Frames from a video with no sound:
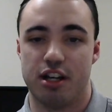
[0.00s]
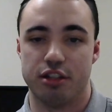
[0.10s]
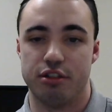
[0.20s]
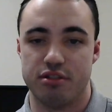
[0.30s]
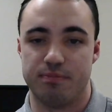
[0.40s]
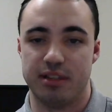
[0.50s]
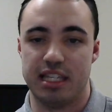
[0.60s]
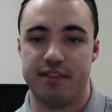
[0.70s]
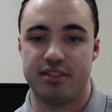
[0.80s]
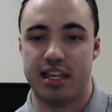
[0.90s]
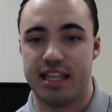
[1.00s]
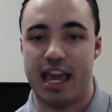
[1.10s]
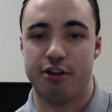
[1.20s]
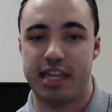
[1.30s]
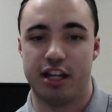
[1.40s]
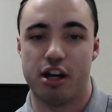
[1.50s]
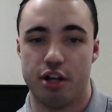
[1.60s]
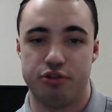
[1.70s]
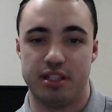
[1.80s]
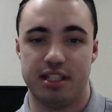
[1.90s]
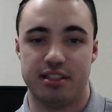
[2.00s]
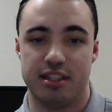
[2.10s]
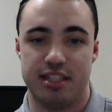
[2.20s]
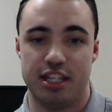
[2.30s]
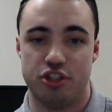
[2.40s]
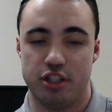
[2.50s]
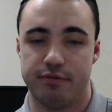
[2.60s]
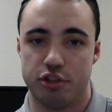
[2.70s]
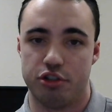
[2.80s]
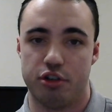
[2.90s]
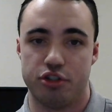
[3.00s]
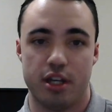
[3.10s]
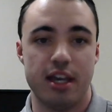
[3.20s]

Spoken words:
on those beliefs and how that contradicted the teaching of the church.